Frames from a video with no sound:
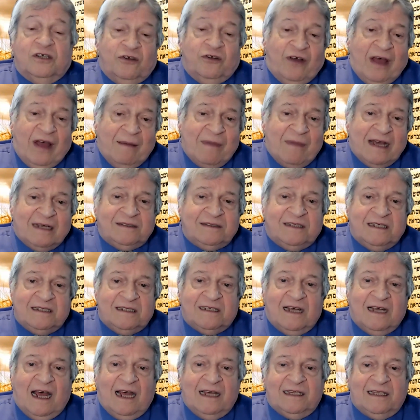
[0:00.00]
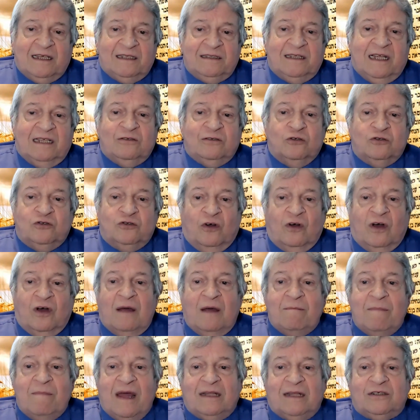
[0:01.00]
So the rabbis decided that the
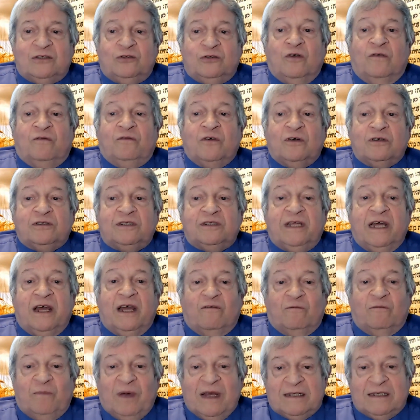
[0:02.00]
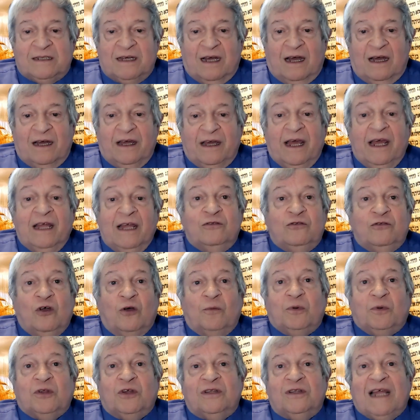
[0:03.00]
Torah meant the first day of Pesach,
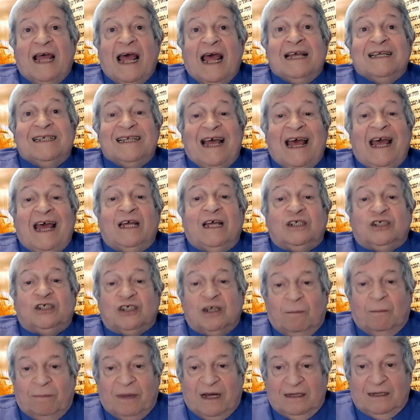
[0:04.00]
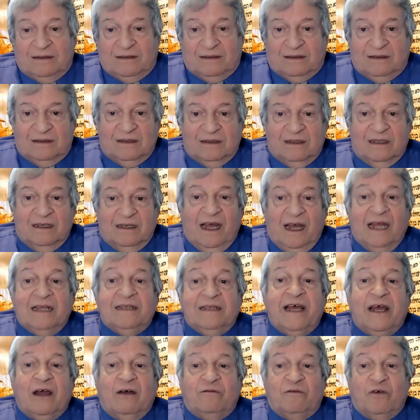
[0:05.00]
interpreted as a Shabbat,
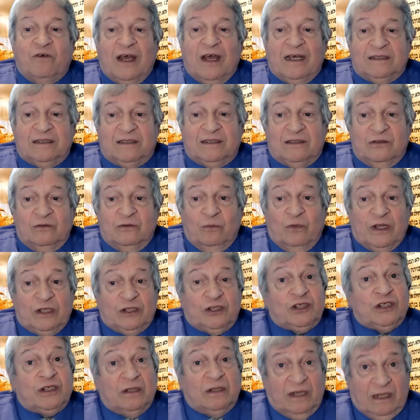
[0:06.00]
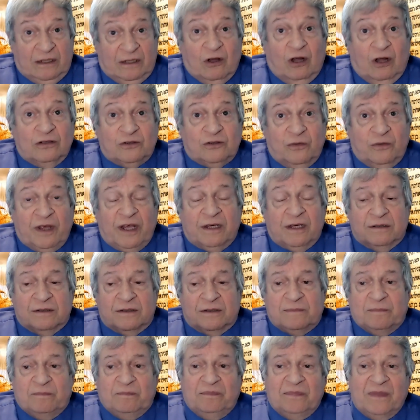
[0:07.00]
a day of rest, which it also
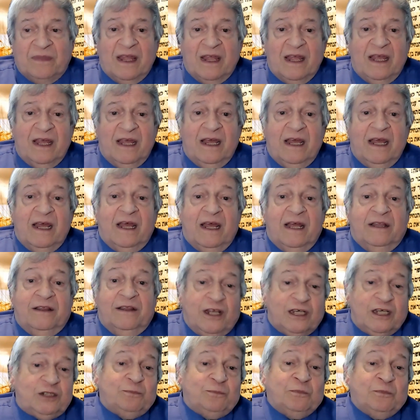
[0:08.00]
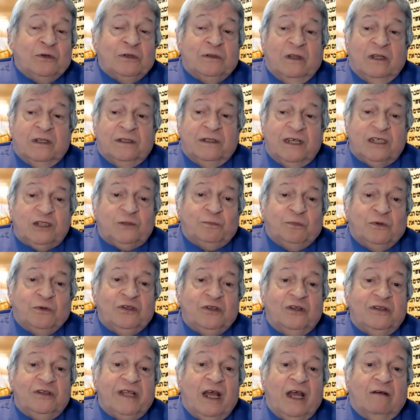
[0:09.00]
is. This put, this
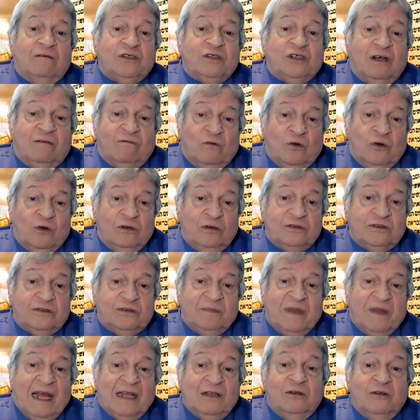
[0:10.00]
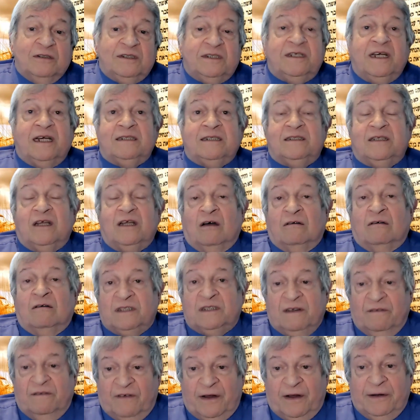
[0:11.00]
put the day of Shavuot at the 6th
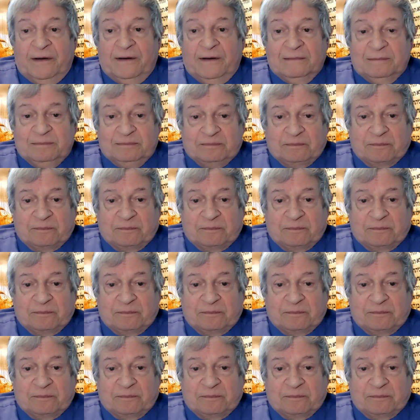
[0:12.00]
of Sivan.